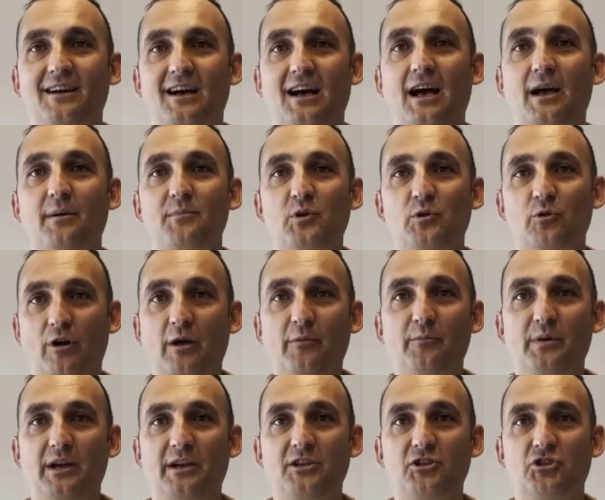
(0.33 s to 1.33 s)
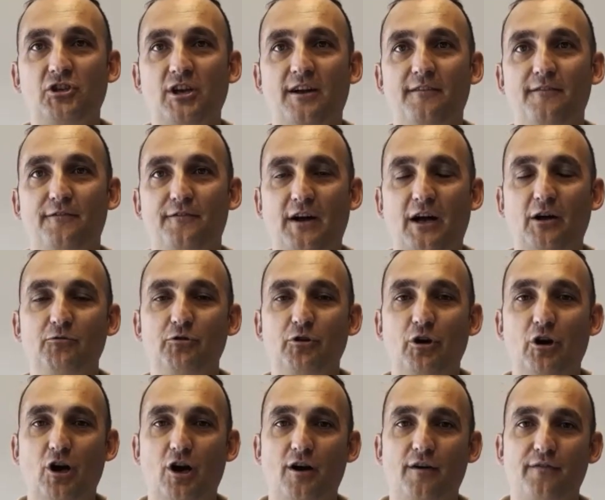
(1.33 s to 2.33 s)
I'm Yuran Berisha,
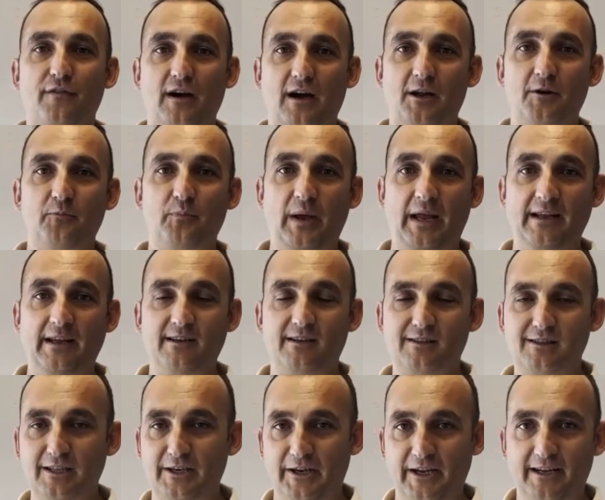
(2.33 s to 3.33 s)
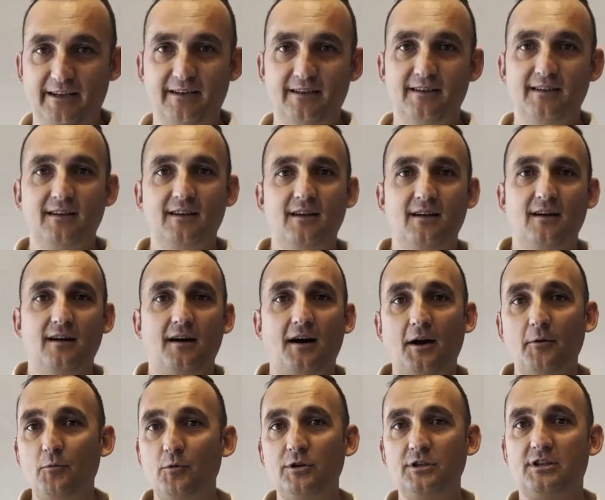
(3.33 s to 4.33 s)
founder of Unpain Clinic.
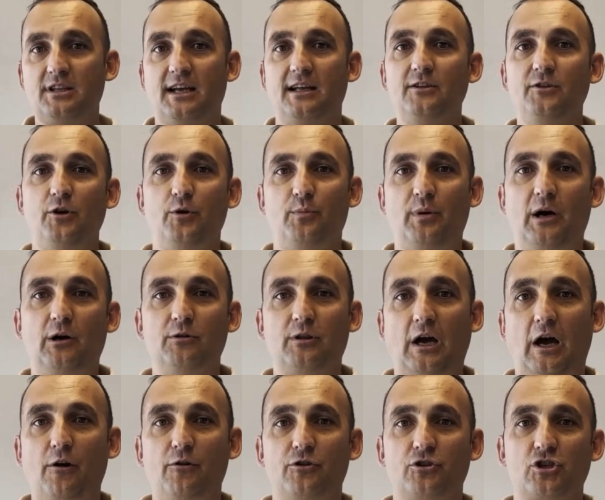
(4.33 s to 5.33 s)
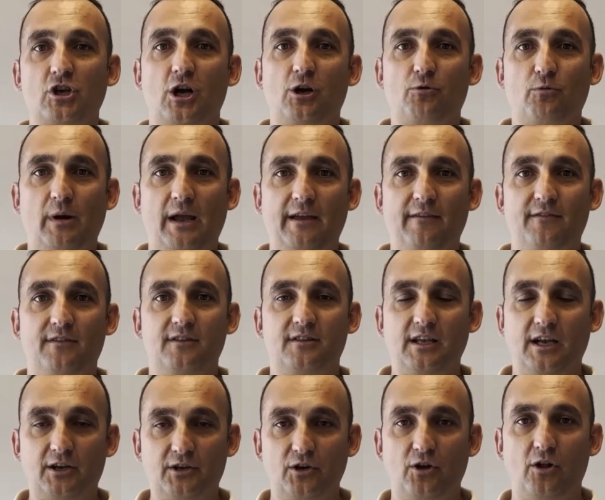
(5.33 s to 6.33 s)
I want to tell you about our Shockwave
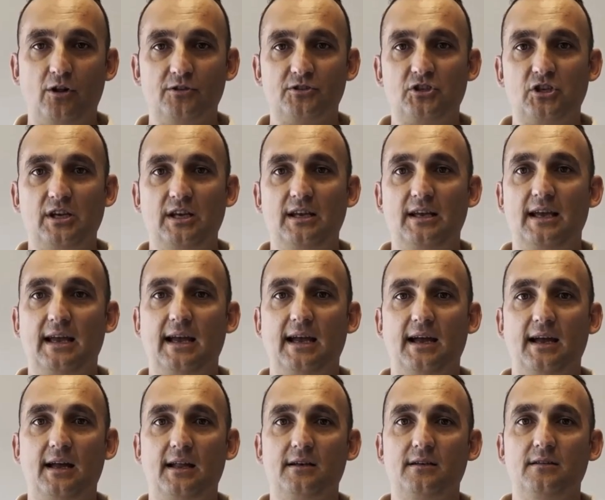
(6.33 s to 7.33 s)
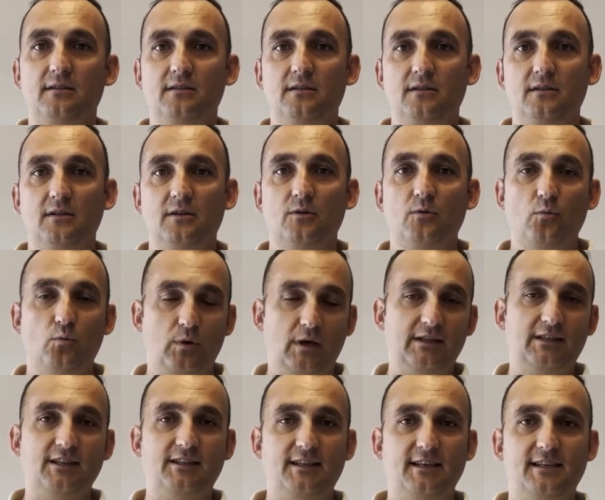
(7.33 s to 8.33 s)
technology and what
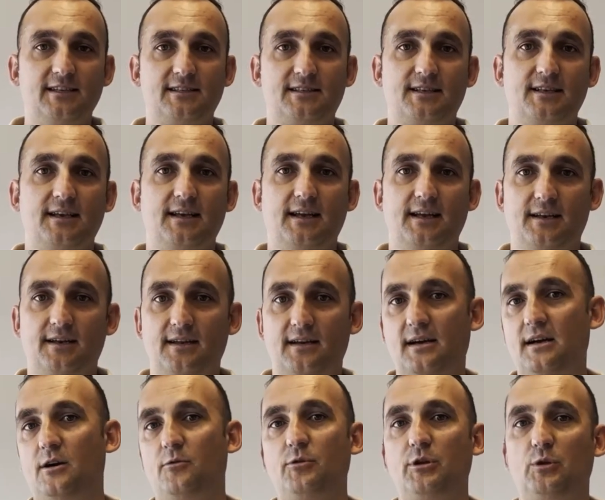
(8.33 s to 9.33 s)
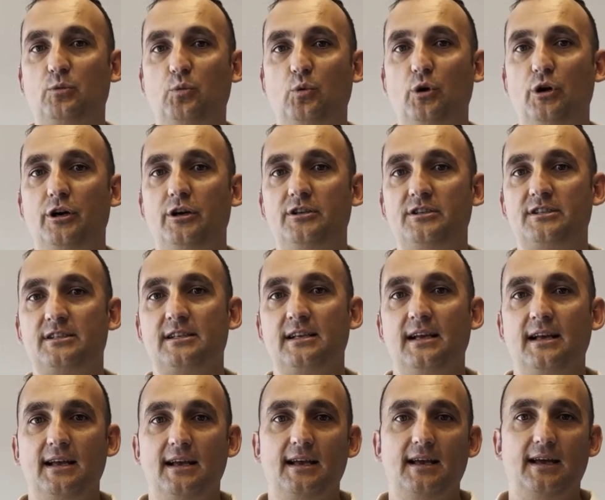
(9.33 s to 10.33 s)
it is and how it works
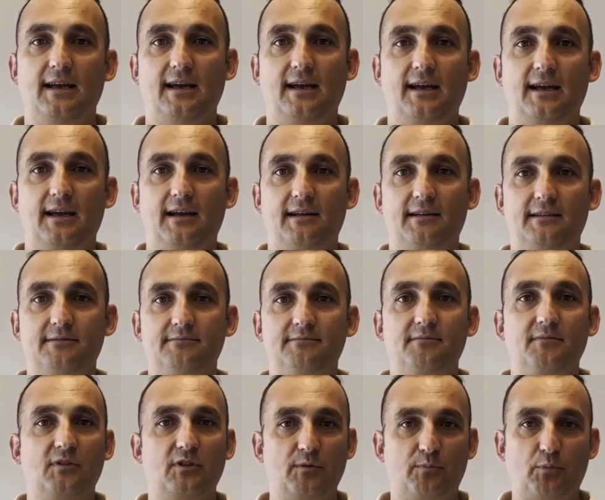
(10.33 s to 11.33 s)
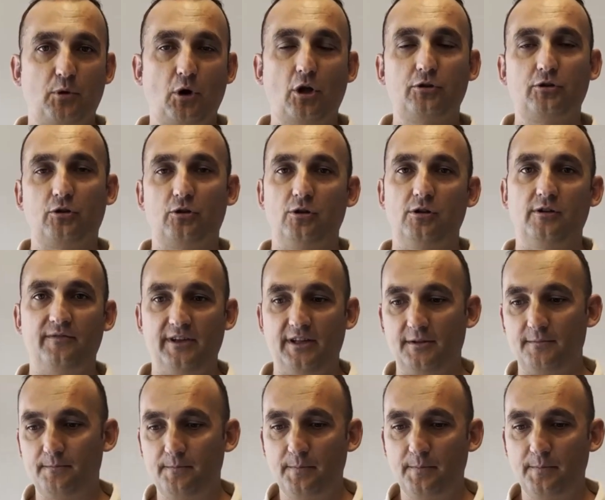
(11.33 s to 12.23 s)
and the protocol of it.